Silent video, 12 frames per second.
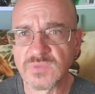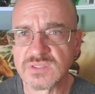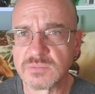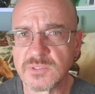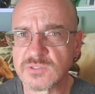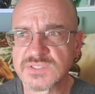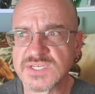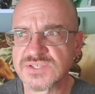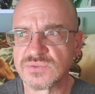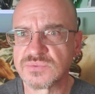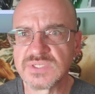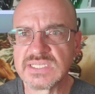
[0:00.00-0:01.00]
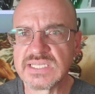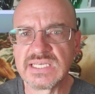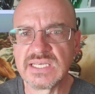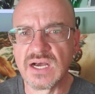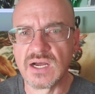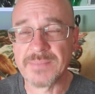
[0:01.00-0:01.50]
The milk doesn't
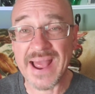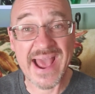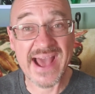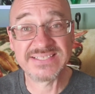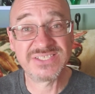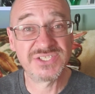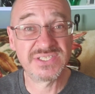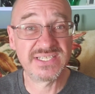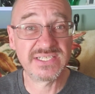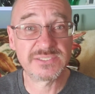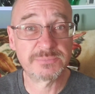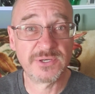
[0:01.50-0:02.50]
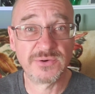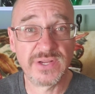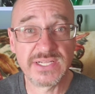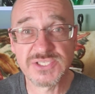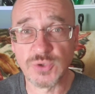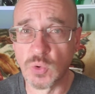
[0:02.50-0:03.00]
really add to the
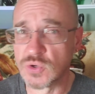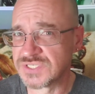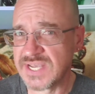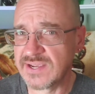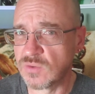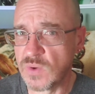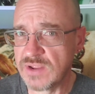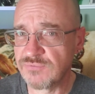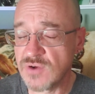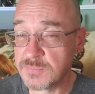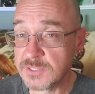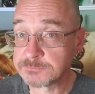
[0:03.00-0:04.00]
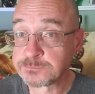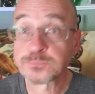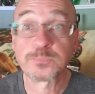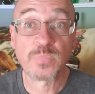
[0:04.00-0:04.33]
experience or take away from it,